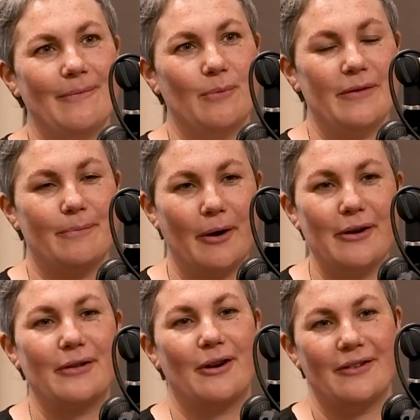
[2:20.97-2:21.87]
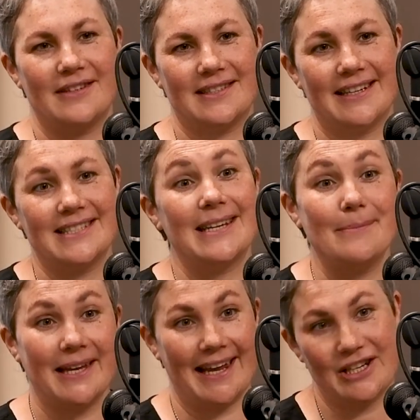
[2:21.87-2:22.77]
we've both got this
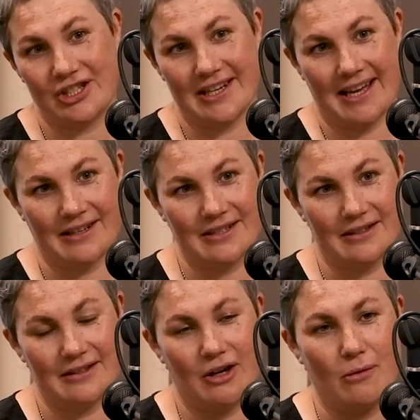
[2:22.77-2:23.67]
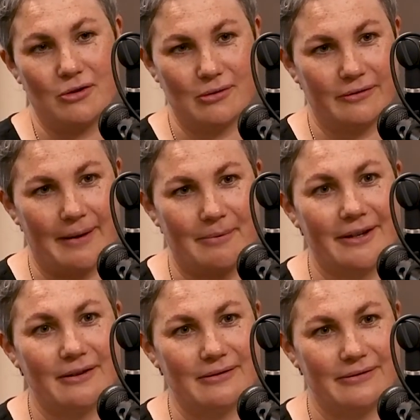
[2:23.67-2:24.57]
deep connection now to the cultural
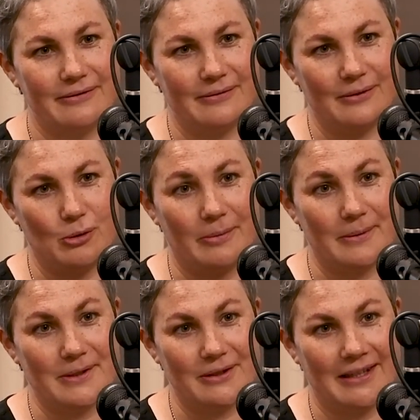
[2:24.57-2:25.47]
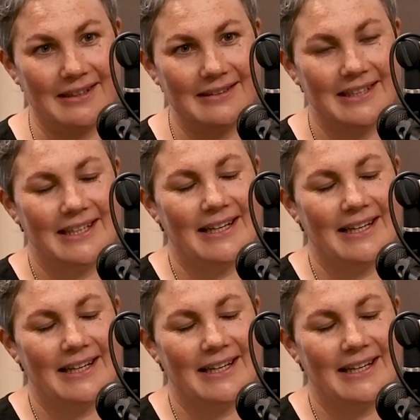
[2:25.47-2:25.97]
fabric of Albury Wodonga,